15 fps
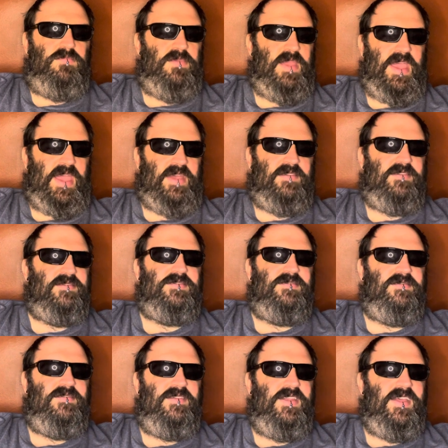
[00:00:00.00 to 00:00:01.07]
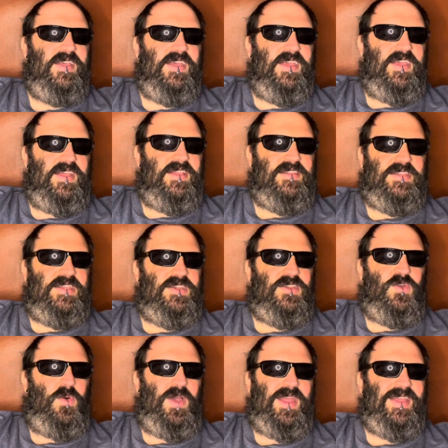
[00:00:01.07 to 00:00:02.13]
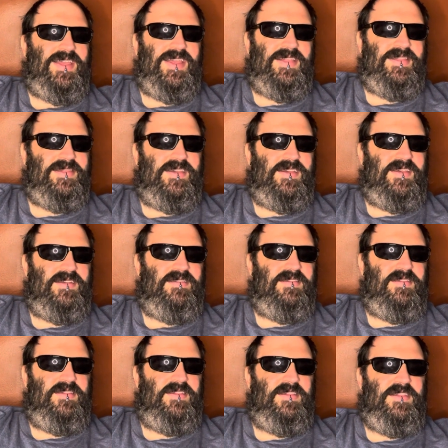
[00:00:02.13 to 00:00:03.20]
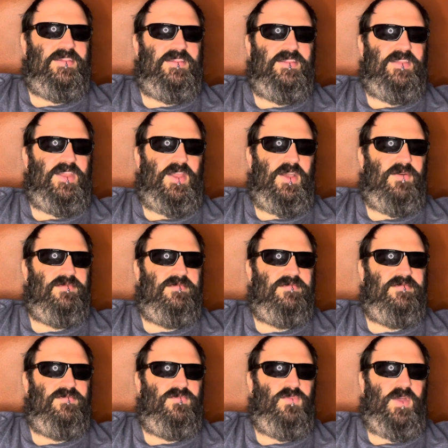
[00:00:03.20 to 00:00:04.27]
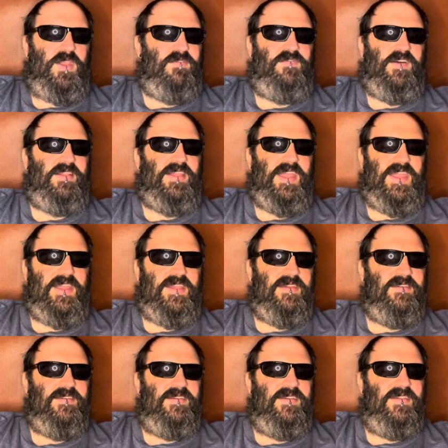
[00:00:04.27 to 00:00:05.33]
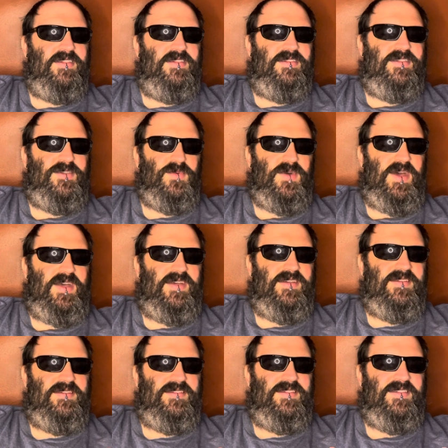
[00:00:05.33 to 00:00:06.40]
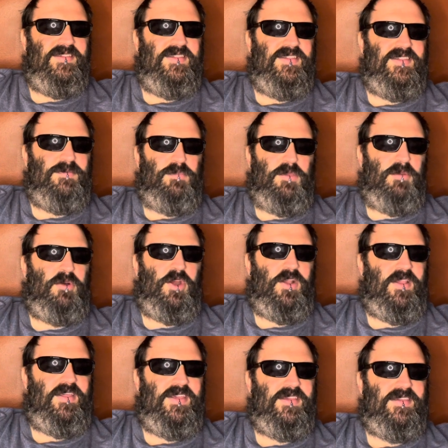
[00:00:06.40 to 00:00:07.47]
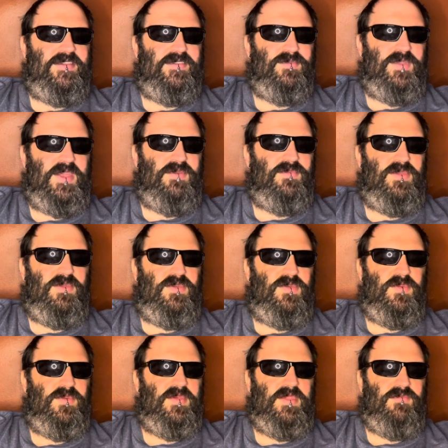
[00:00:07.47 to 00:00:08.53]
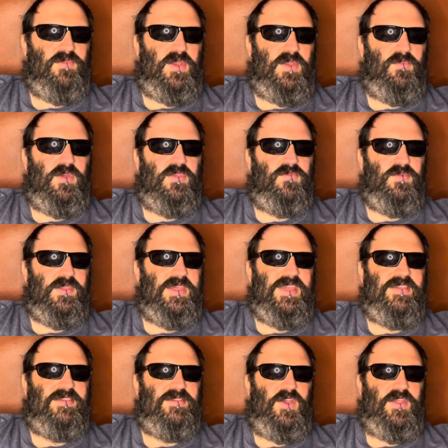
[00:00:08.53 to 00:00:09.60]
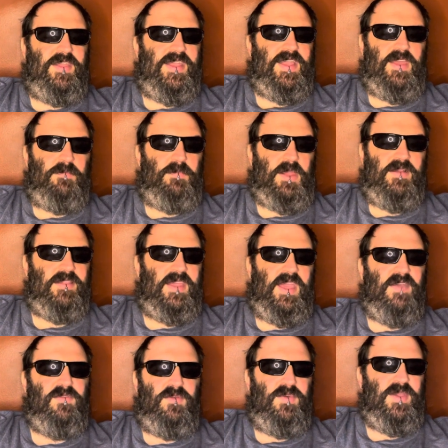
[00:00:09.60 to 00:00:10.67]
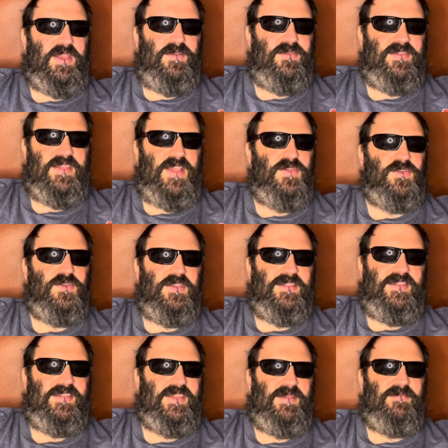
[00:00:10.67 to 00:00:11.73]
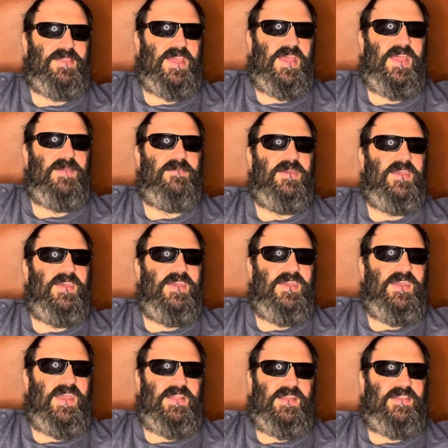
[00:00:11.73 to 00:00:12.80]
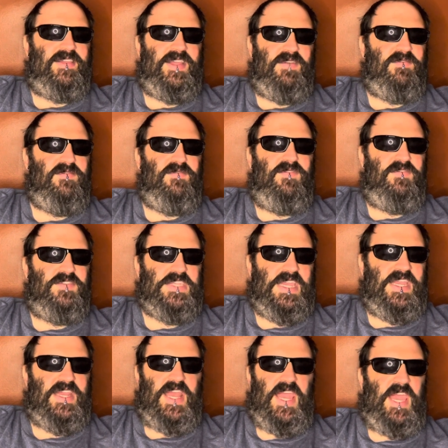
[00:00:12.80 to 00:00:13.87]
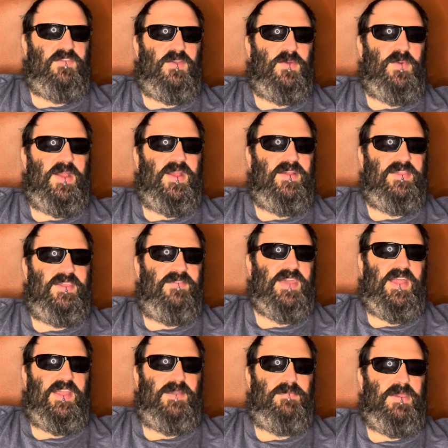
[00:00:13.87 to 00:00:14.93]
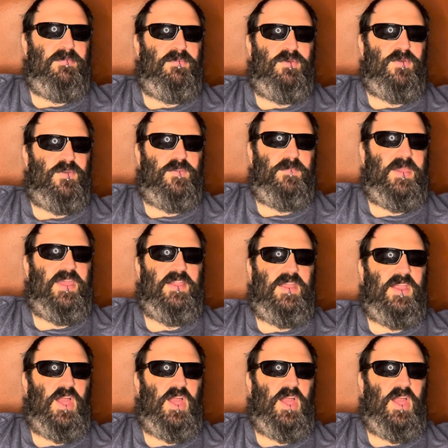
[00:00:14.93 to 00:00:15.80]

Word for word: and didn't quite get the, you know, what it felt like to, uh, to be a part of this when it was when it was released on like apparently every radio station at the same time at like 7.15 everywhere. They've got like people who are speaking like